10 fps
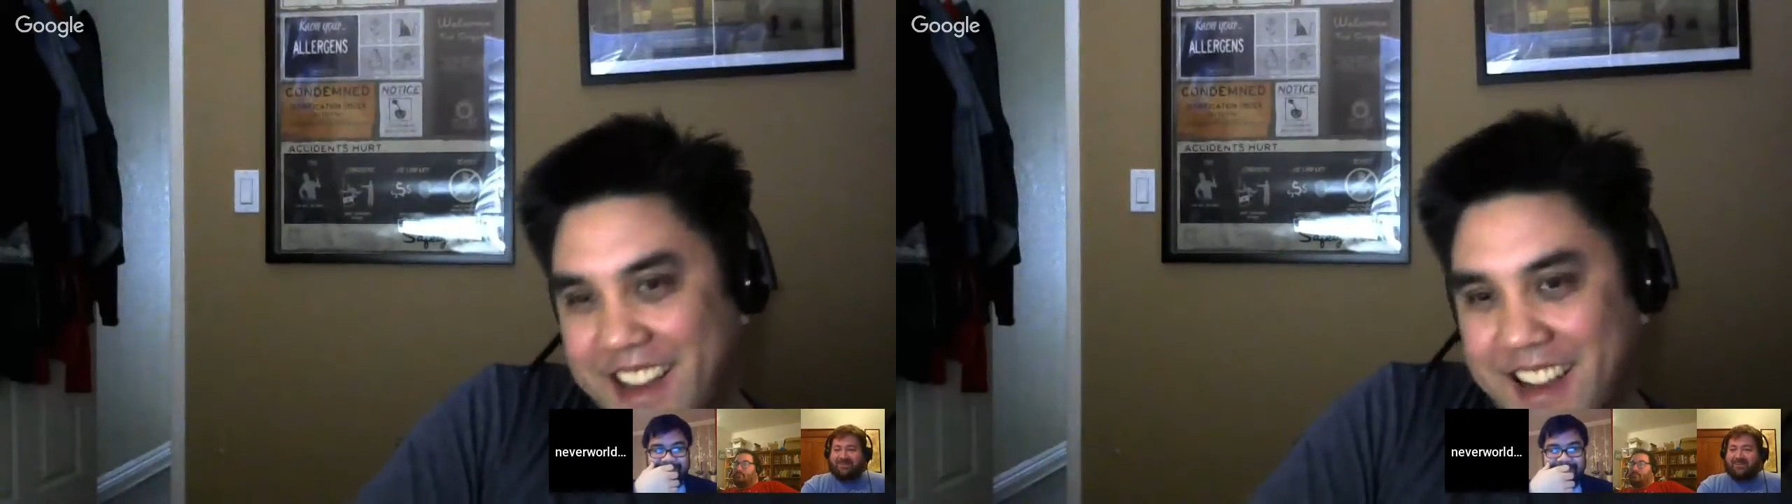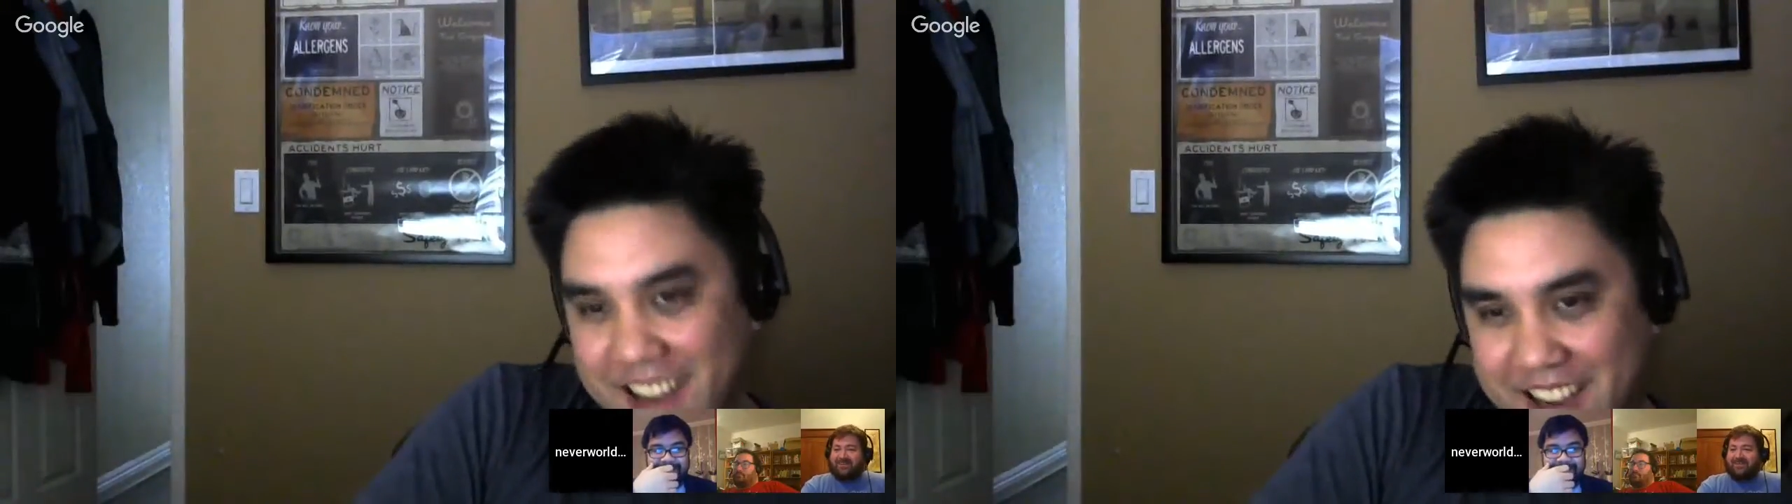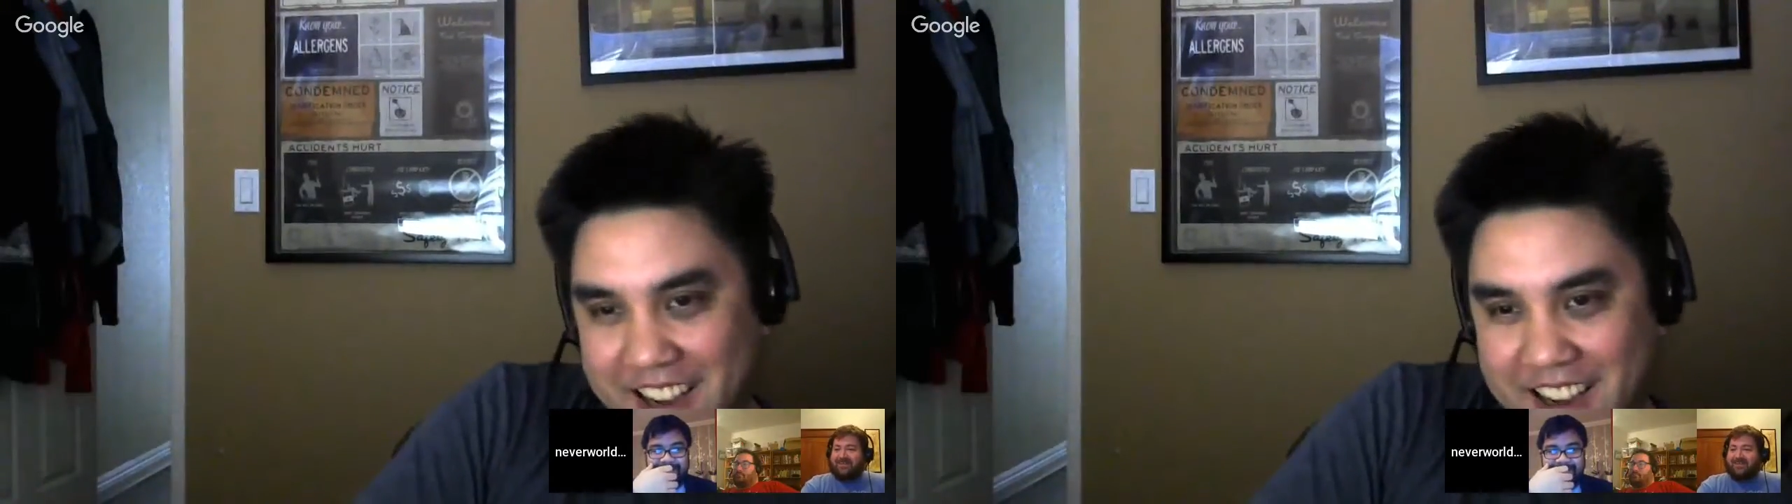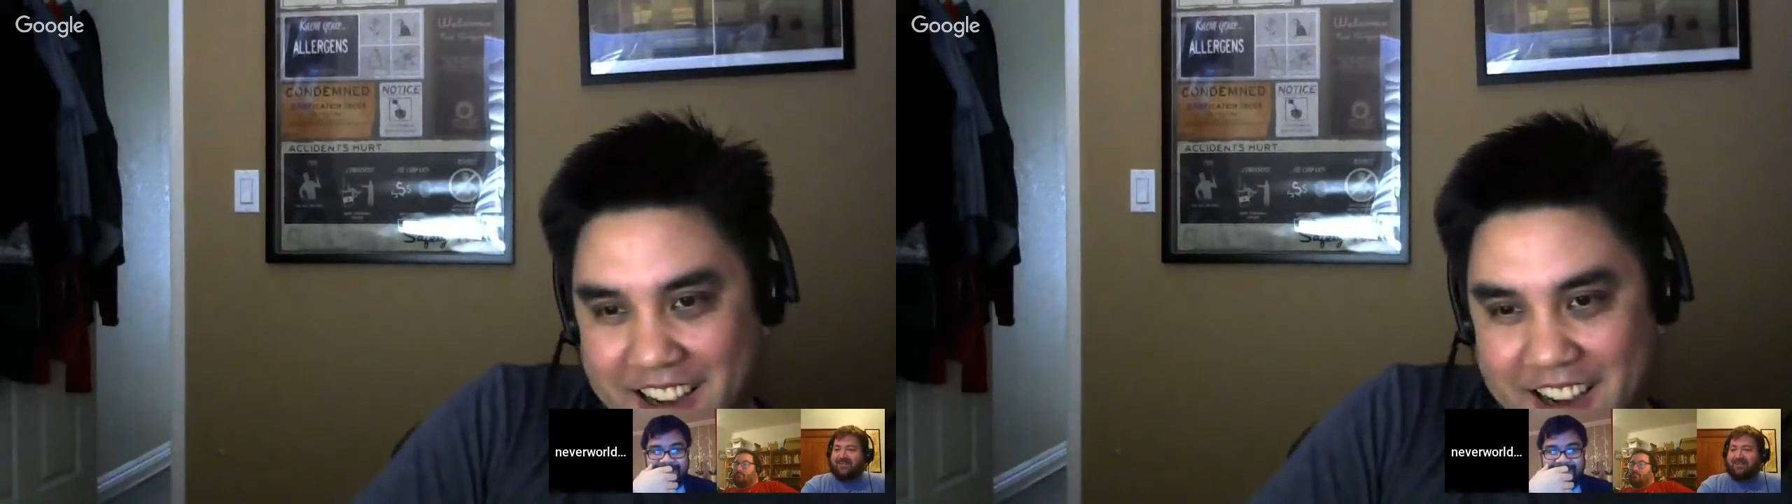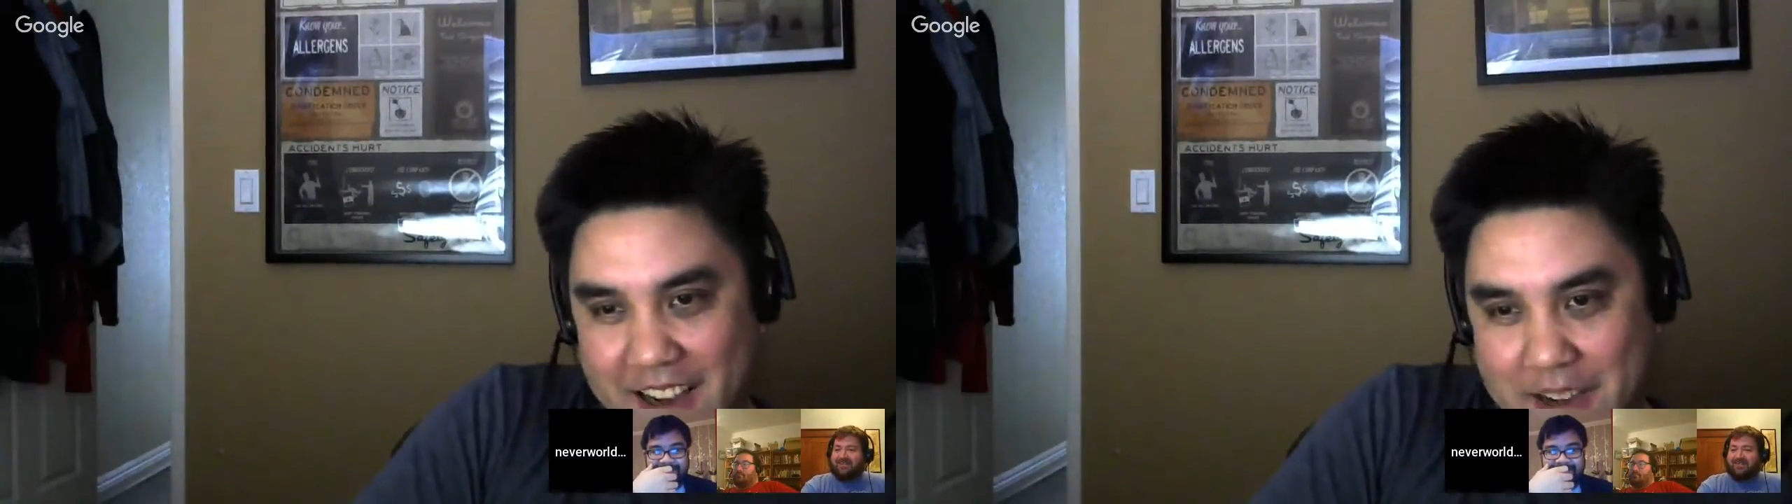
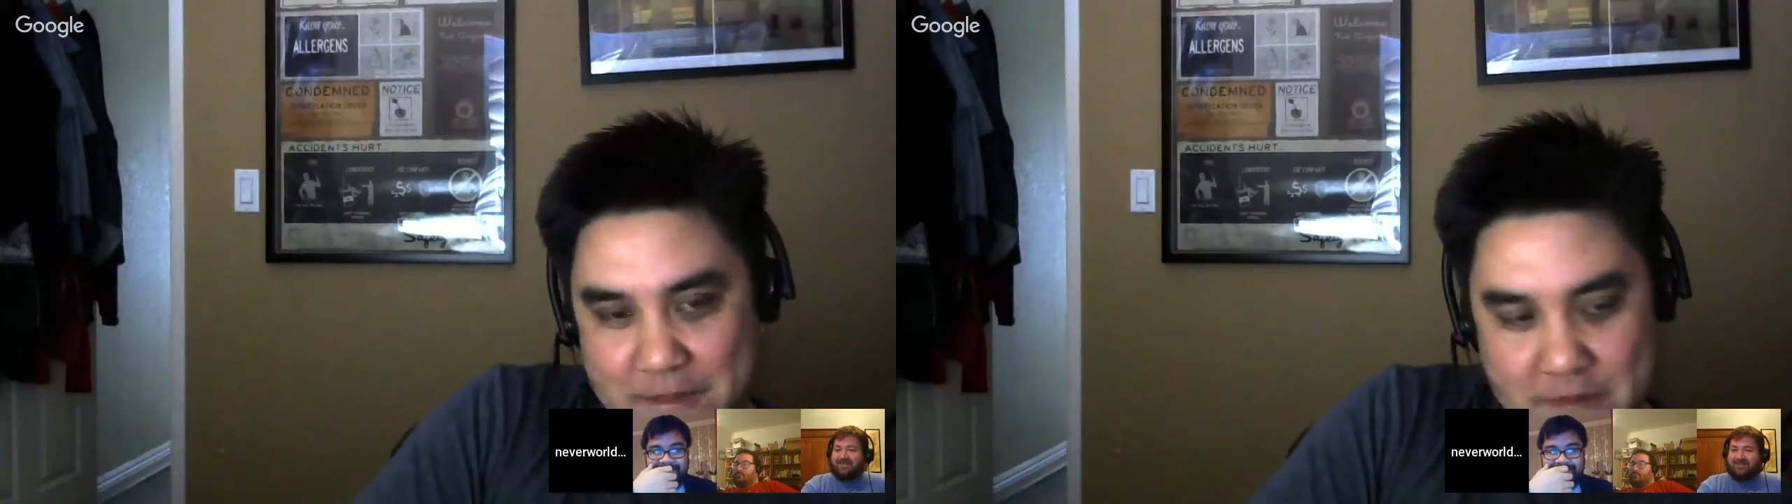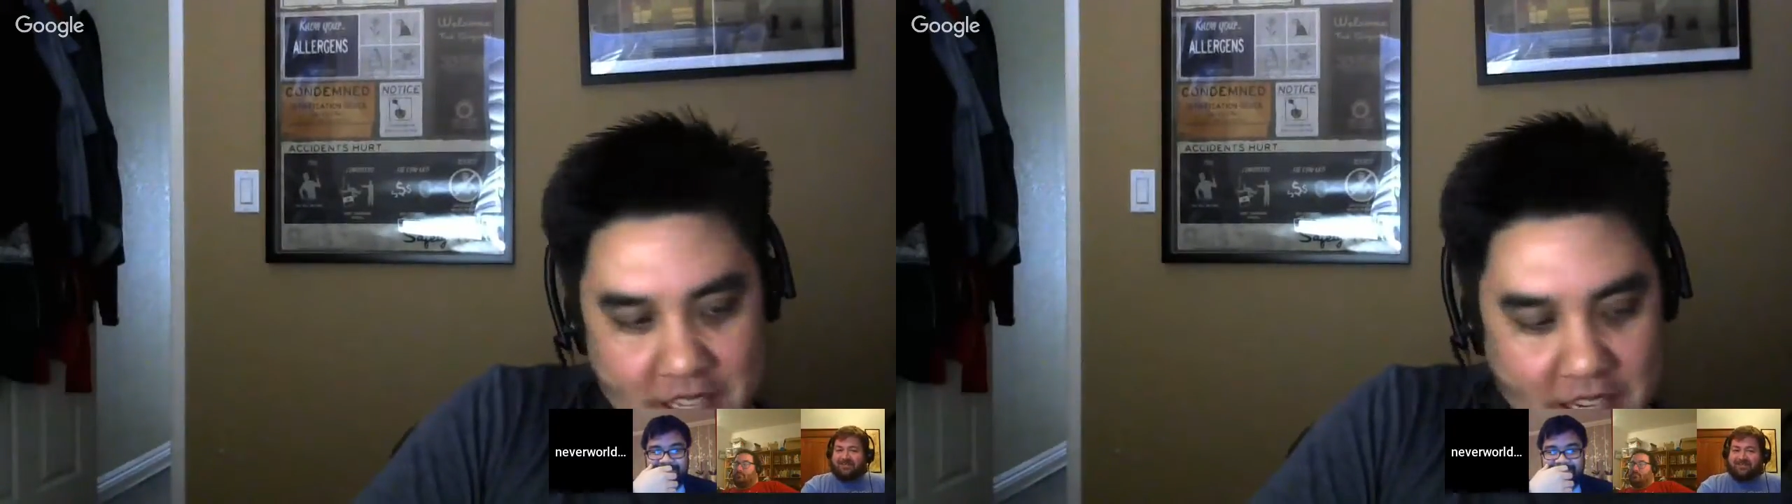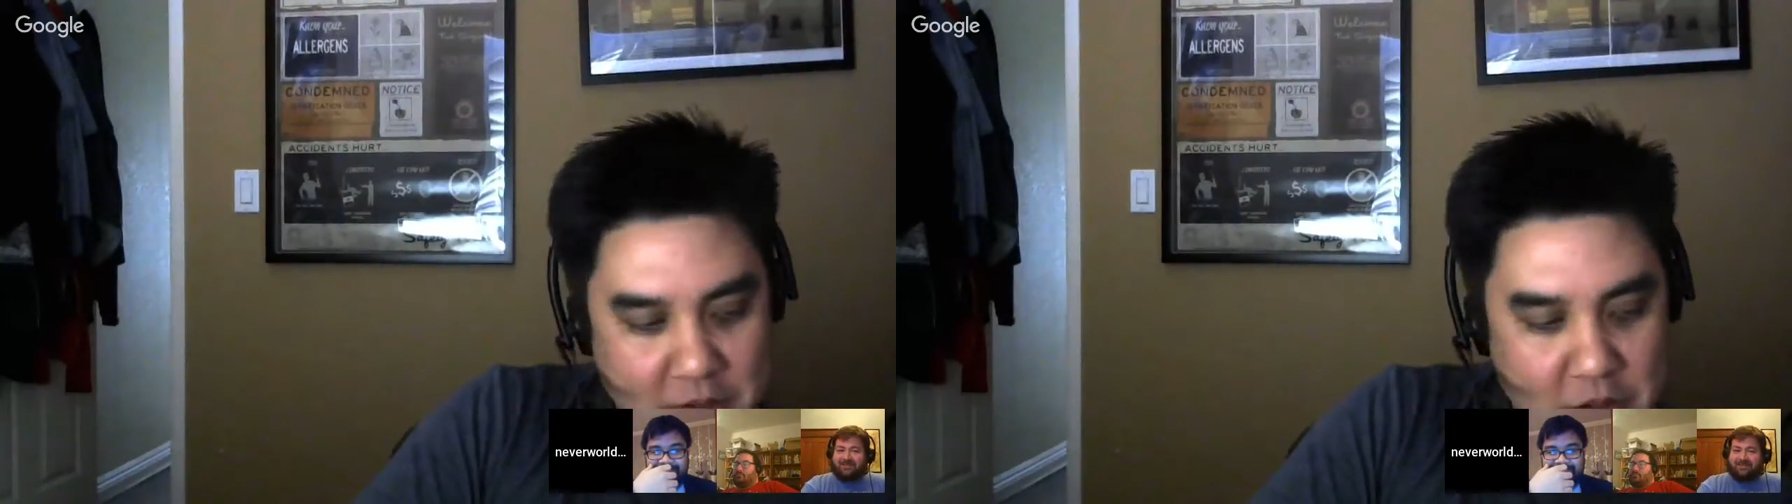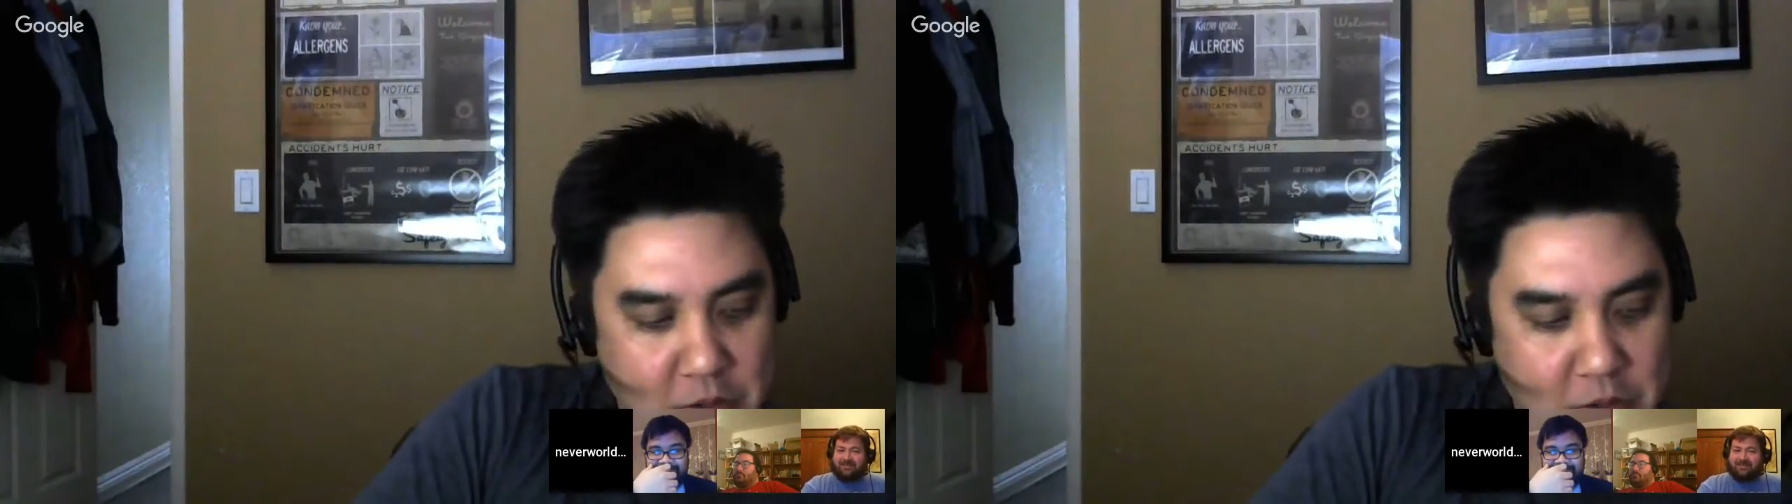Yeah,